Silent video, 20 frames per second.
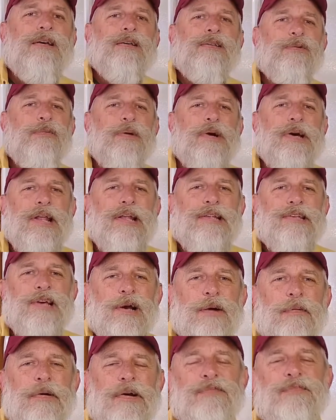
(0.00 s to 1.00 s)
So what can I
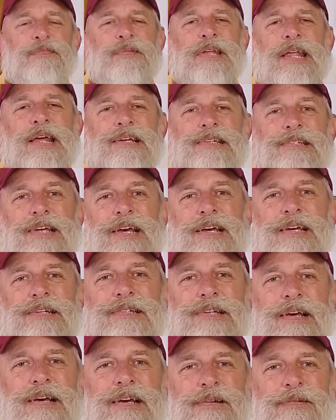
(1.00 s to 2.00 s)
take away from today's
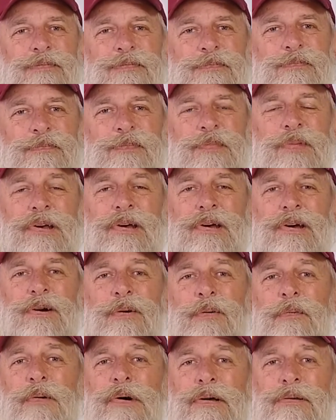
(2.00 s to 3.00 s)
tasting?
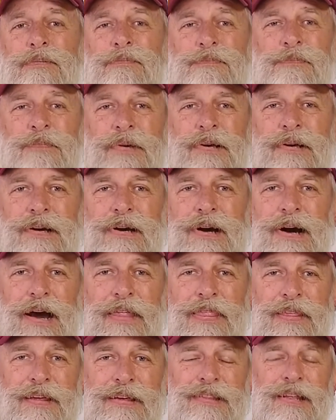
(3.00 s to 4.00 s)
Well, I
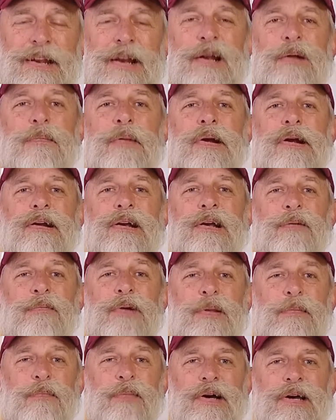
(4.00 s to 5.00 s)
think that an American
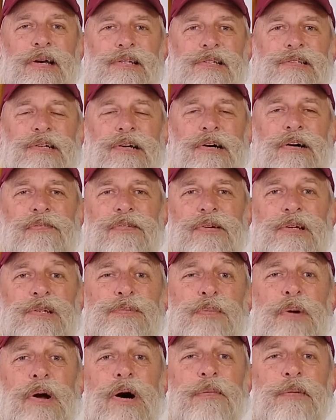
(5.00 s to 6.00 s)
wheat by itself is
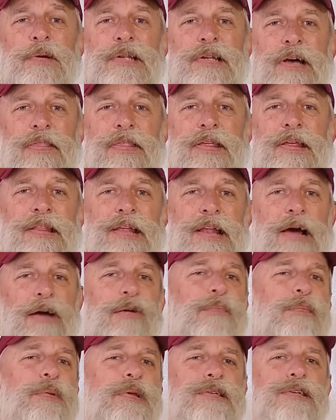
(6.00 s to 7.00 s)
probably nothing that I
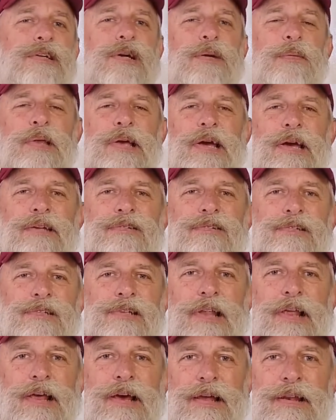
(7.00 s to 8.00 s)
would be terribly
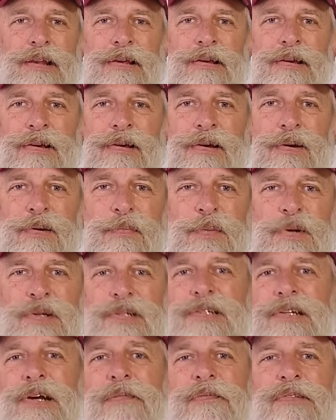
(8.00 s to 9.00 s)
interested in. But
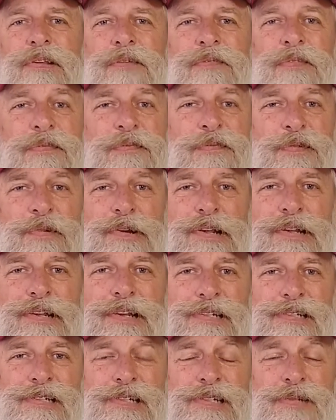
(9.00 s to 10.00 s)
several of the fruit
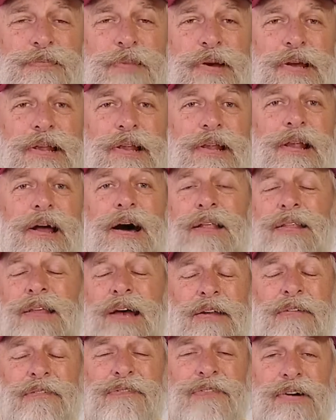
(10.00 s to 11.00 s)
additions made it a
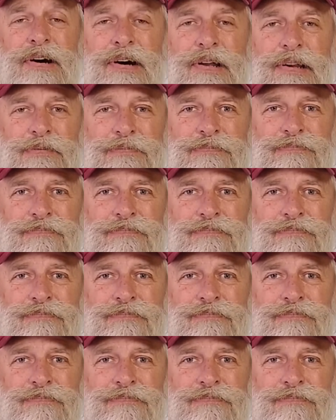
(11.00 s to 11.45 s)
lot of fun.